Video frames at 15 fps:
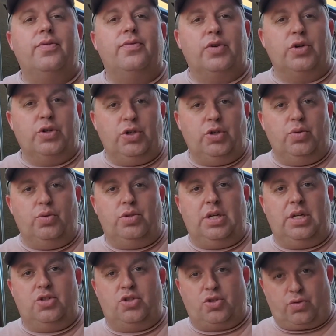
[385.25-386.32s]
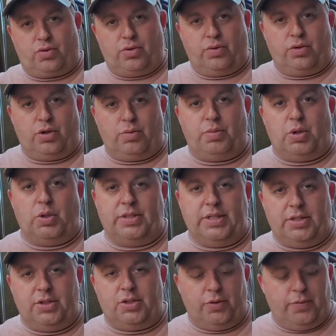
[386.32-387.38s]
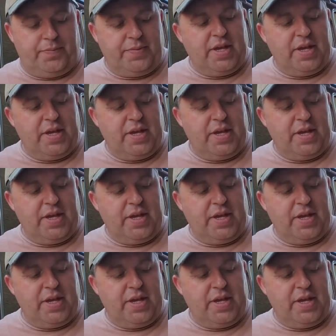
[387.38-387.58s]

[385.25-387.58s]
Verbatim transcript: for you to screw your bolt into.